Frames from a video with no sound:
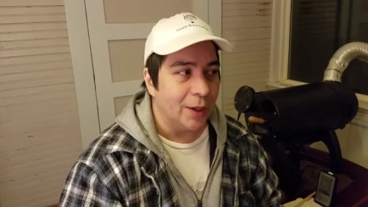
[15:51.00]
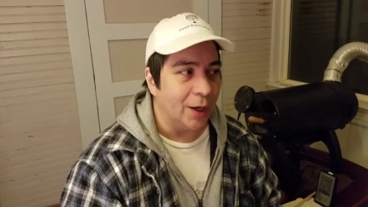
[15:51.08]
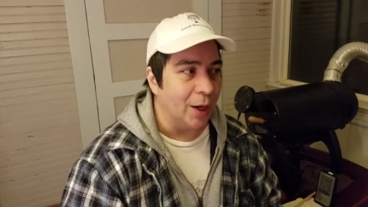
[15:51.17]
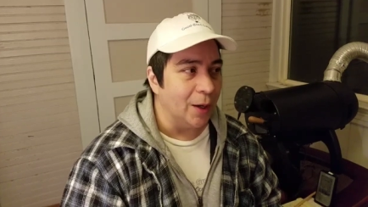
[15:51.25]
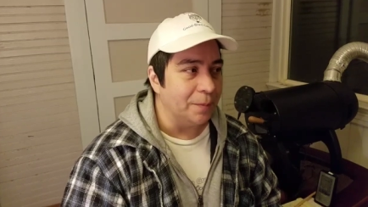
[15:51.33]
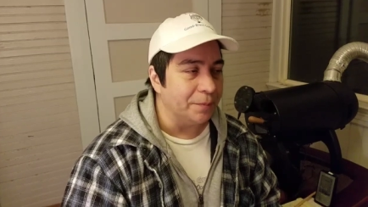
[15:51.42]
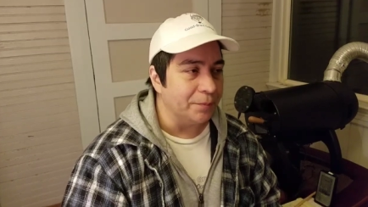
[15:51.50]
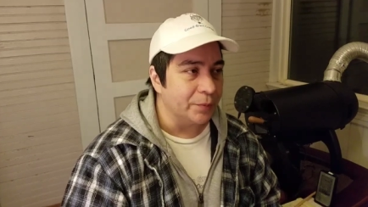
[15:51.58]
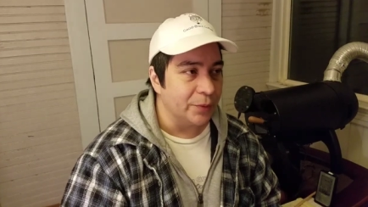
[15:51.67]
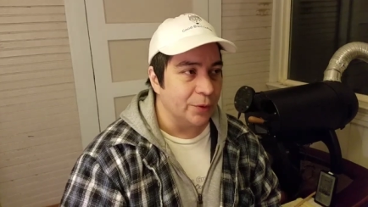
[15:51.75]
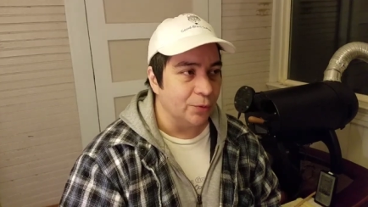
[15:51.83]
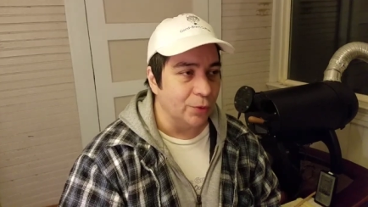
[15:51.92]
um,
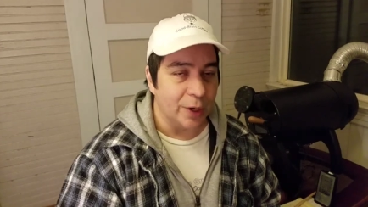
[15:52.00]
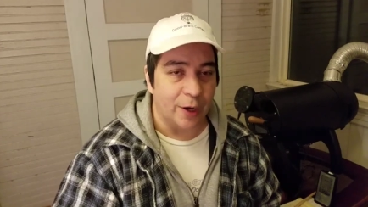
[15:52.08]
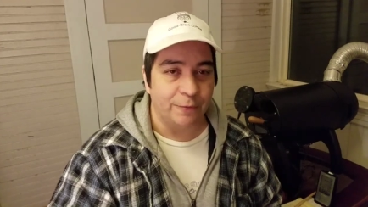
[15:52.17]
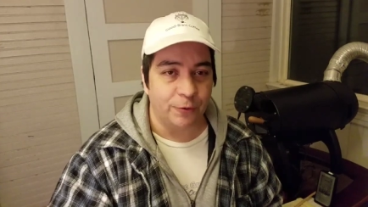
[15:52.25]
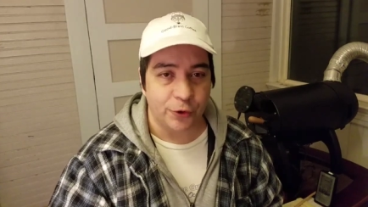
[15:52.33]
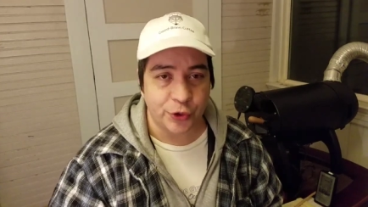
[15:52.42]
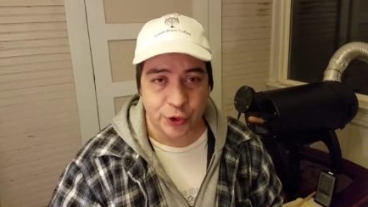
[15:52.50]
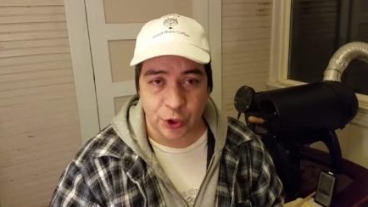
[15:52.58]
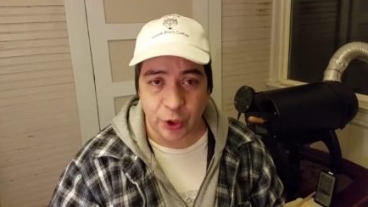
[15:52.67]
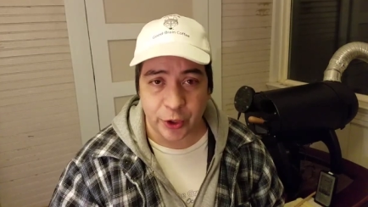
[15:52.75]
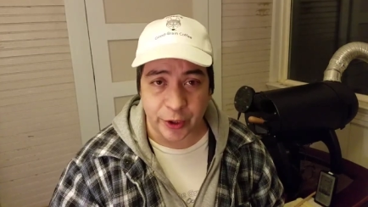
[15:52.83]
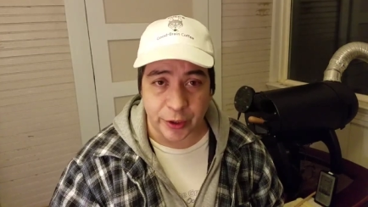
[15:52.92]
when I first
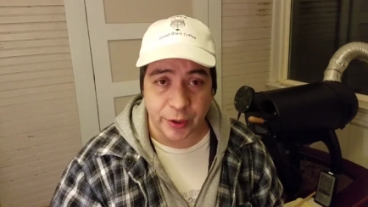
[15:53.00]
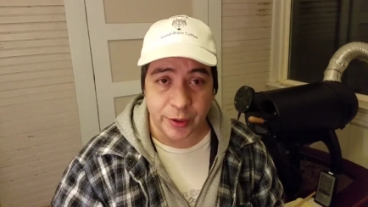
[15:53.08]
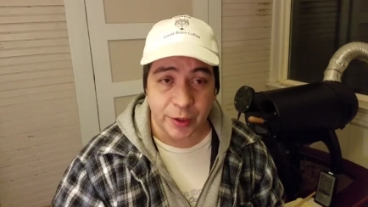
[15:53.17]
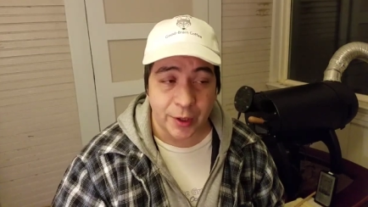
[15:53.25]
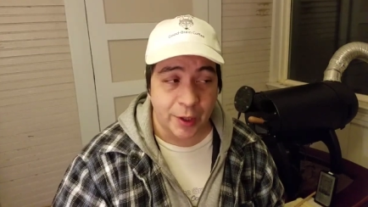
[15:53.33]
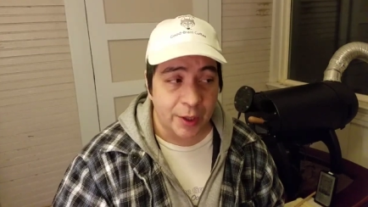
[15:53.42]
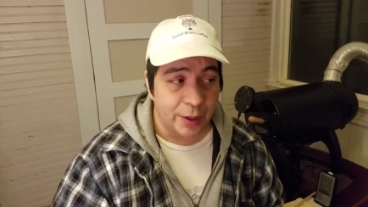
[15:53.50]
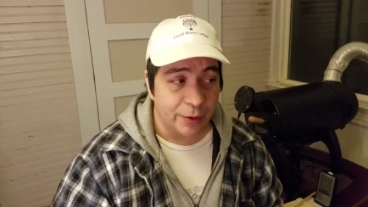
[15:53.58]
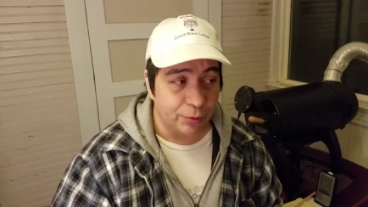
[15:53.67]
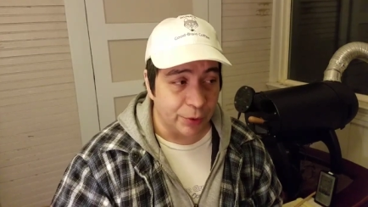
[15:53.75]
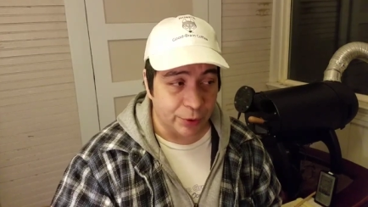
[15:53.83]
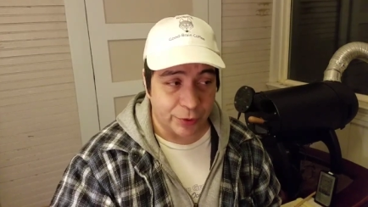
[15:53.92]
started,
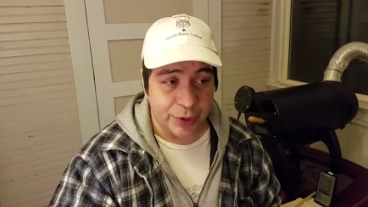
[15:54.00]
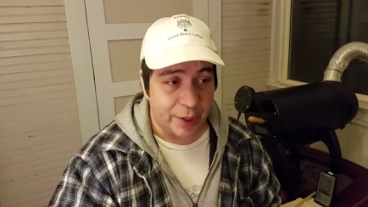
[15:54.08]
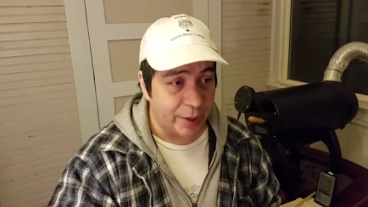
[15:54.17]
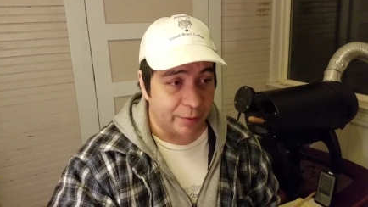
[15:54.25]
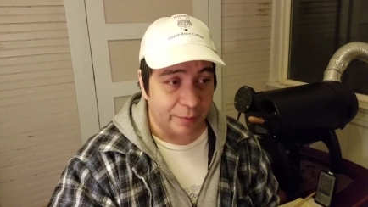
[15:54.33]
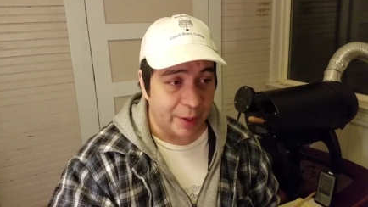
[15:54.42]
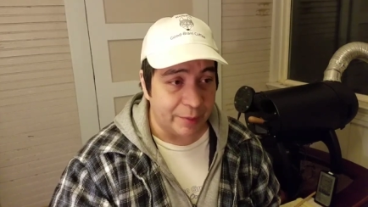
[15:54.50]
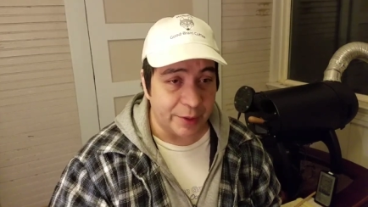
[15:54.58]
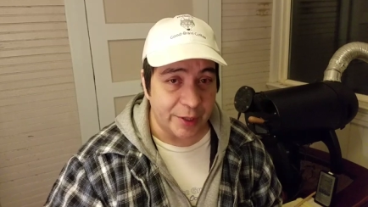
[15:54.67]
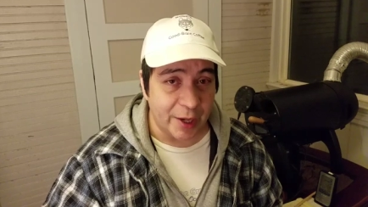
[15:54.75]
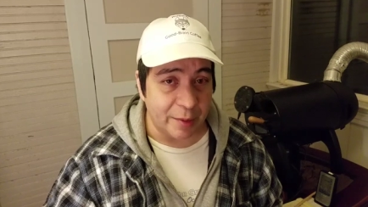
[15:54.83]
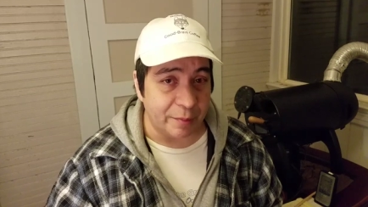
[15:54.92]
we were saying maybe
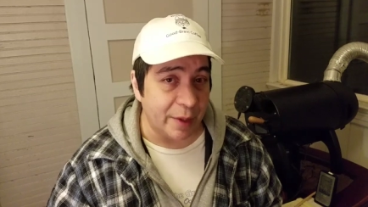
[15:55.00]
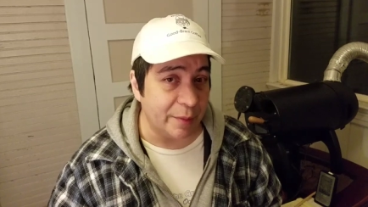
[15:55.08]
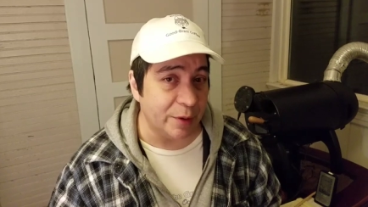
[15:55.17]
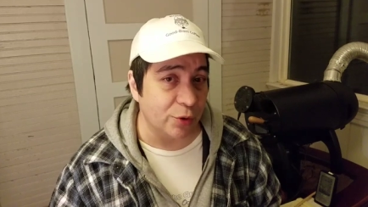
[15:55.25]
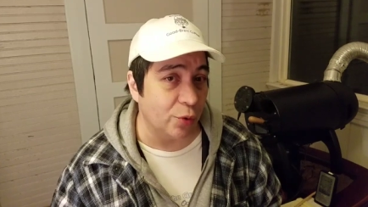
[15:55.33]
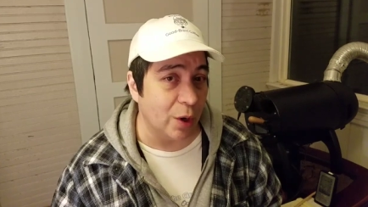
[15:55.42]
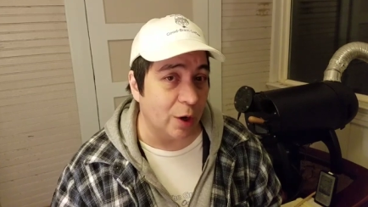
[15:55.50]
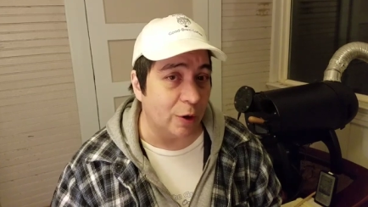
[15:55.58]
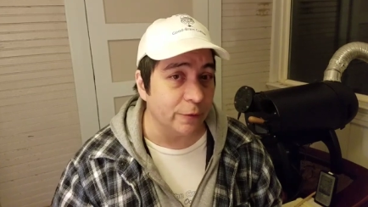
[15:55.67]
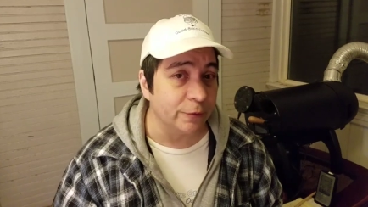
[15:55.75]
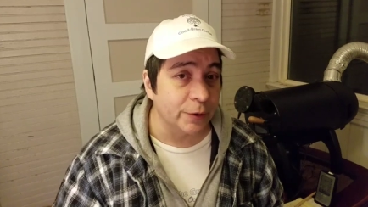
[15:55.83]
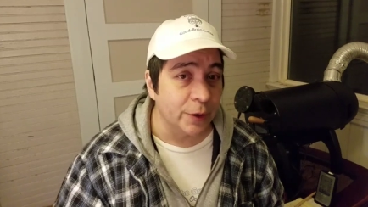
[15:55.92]
10, maybe
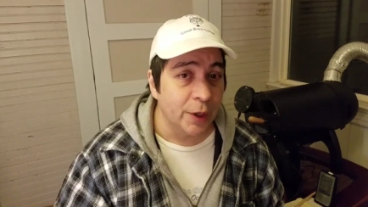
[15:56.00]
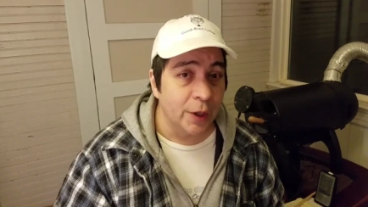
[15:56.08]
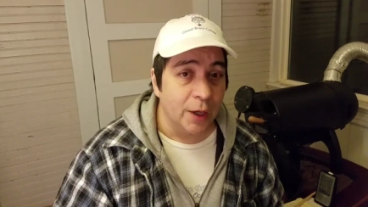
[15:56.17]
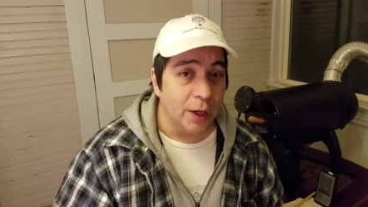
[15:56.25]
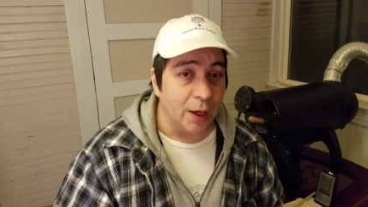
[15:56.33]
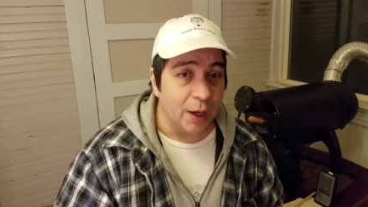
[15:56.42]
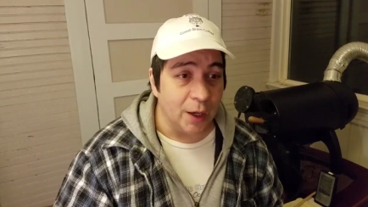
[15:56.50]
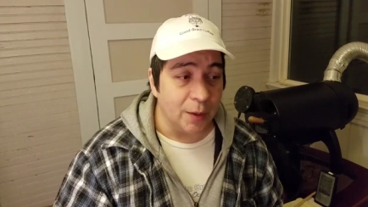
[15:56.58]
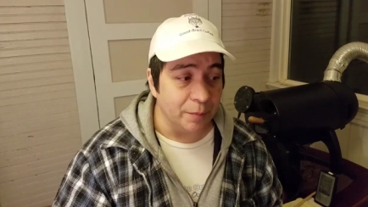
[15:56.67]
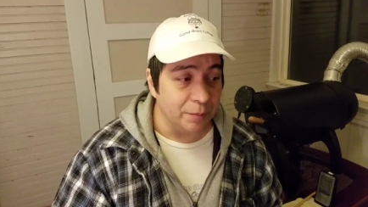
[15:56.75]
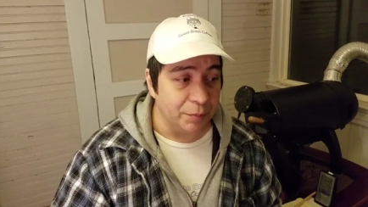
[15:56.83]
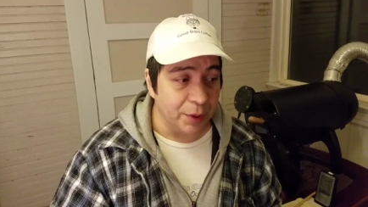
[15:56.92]
12.
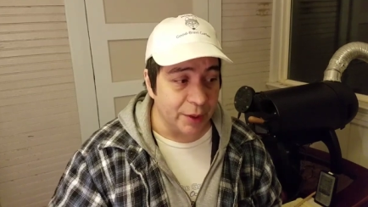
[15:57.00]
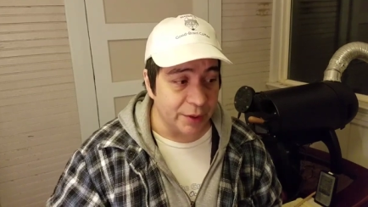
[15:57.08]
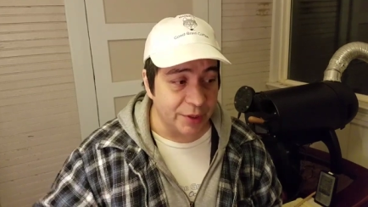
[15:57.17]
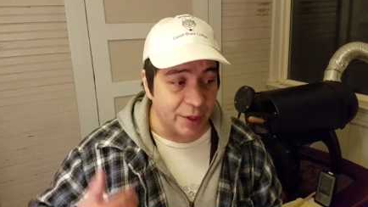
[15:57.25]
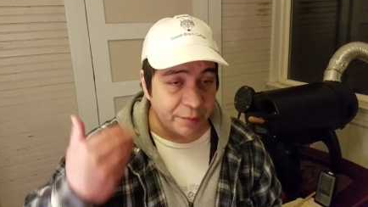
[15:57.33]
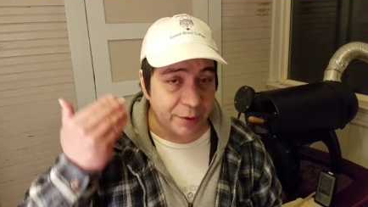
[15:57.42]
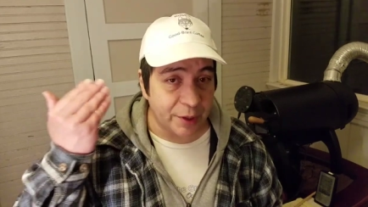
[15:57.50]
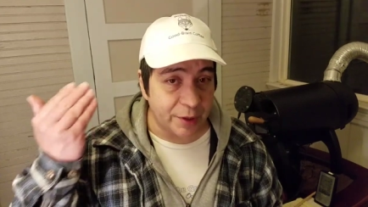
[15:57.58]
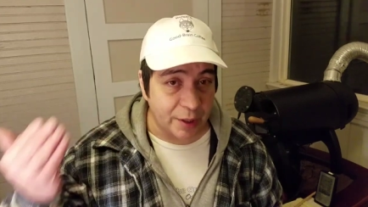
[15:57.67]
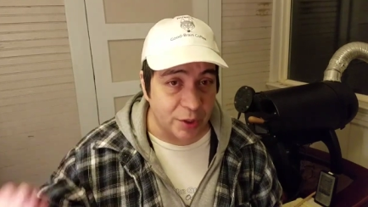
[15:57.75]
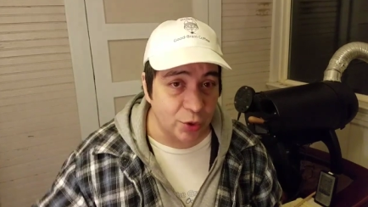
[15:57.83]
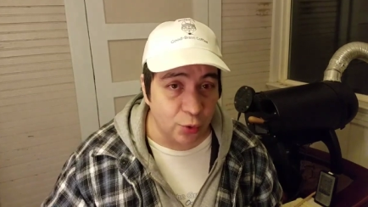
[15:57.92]
Um, but something
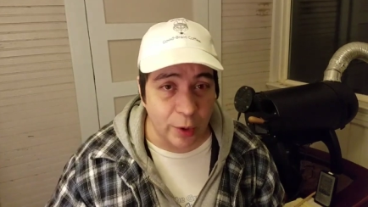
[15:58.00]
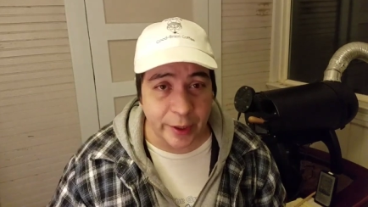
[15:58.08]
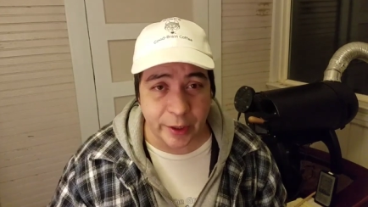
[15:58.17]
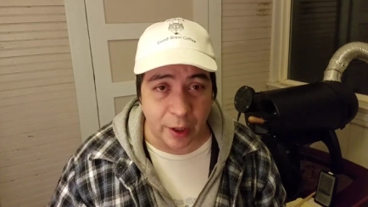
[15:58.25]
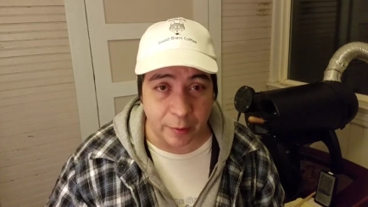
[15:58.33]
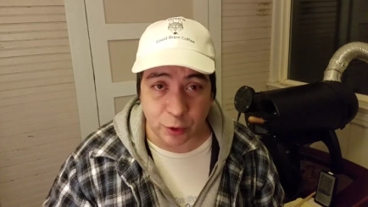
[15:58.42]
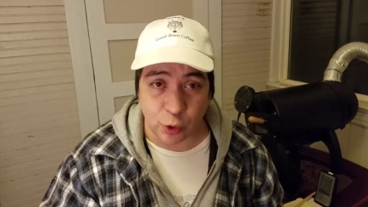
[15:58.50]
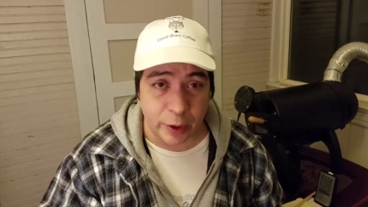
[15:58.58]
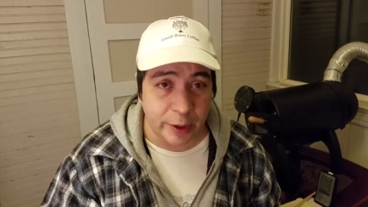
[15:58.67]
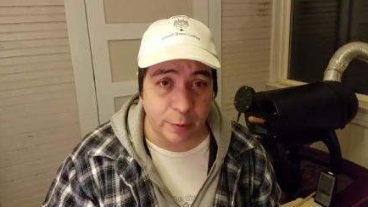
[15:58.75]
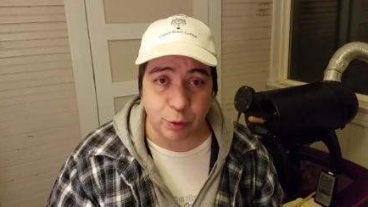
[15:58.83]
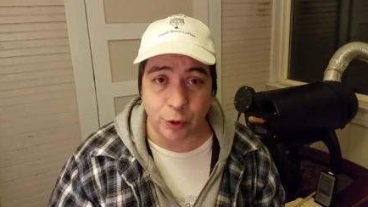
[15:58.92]
that's 20, a
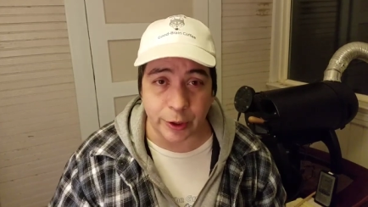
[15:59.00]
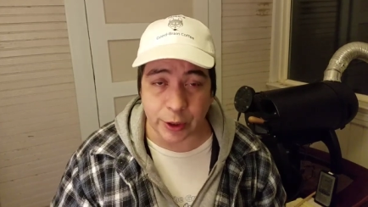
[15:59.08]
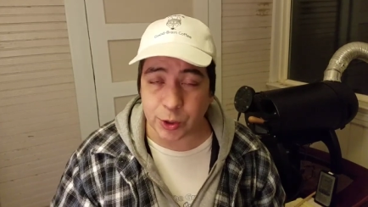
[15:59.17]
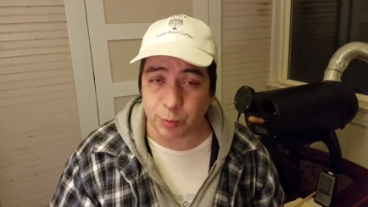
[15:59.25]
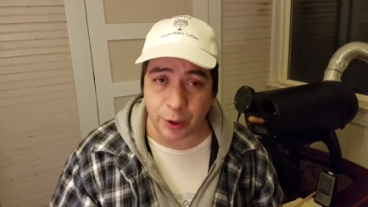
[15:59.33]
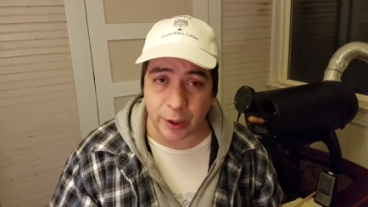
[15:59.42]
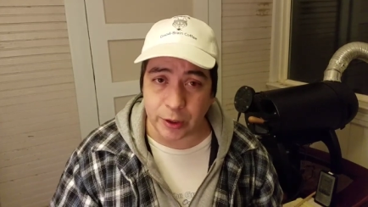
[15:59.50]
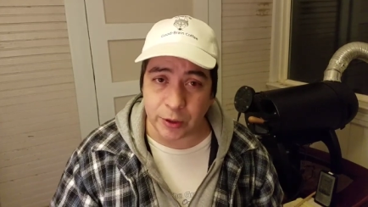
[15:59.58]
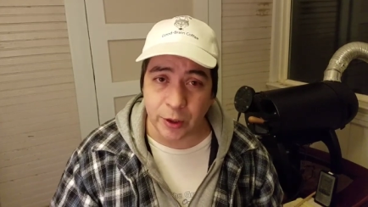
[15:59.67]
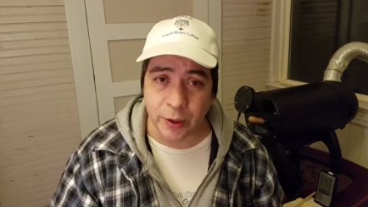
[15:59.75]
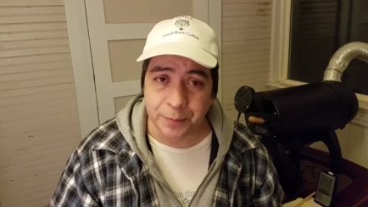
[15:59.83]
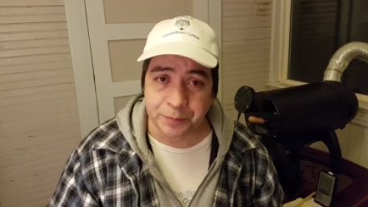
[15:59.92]
20 point spread